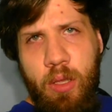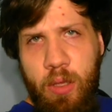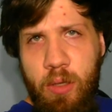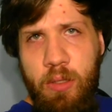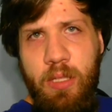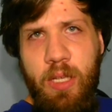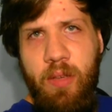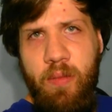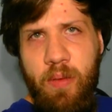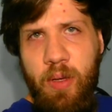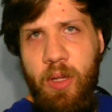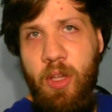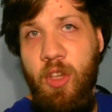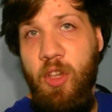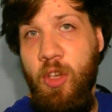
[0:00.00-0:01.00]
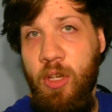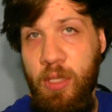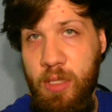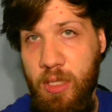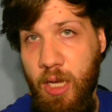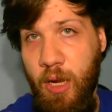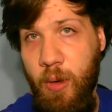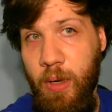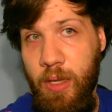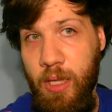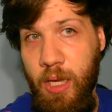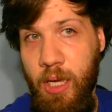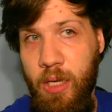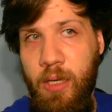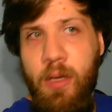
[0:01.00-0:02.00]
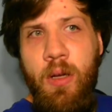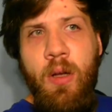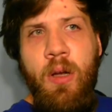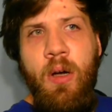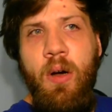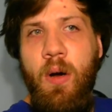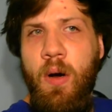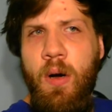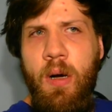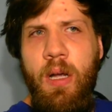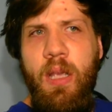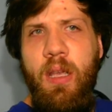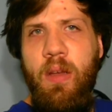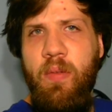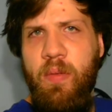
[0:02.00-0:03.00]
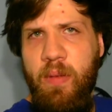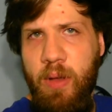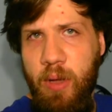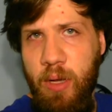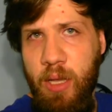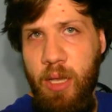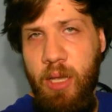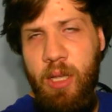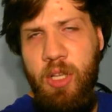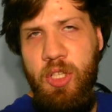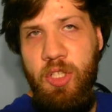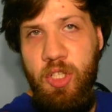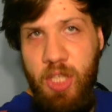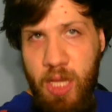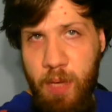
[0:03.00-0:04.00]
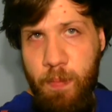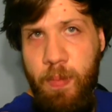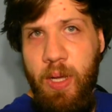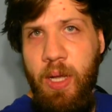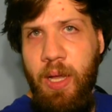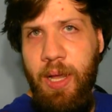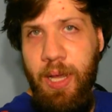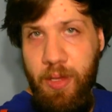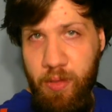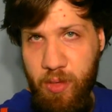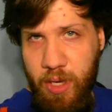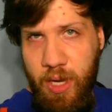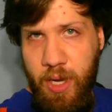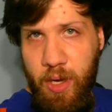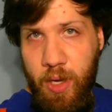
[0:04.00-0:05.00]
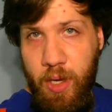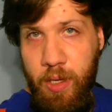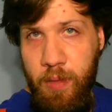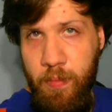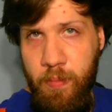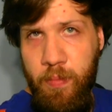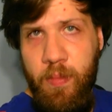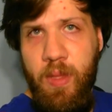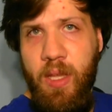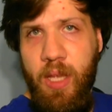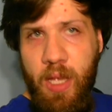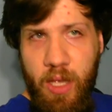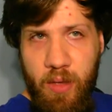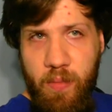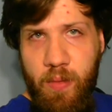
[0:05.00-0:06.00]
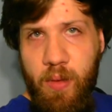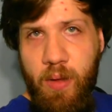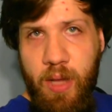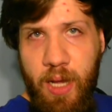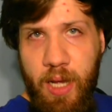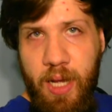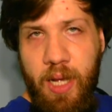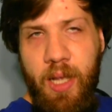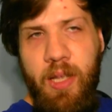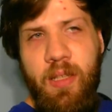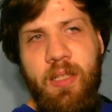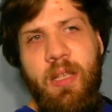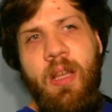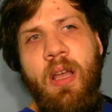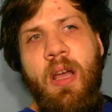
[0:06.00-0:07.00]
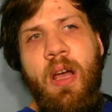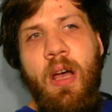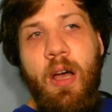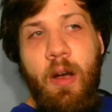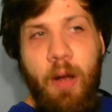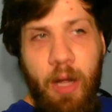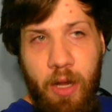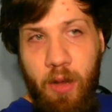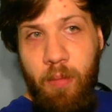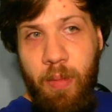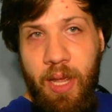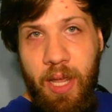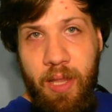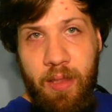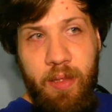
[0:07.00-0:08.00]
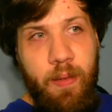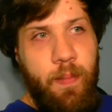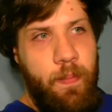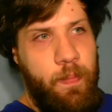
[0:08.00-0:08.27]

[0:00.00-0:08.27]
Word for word: use a very good style antenna or a very cheap antenna if you guys recommend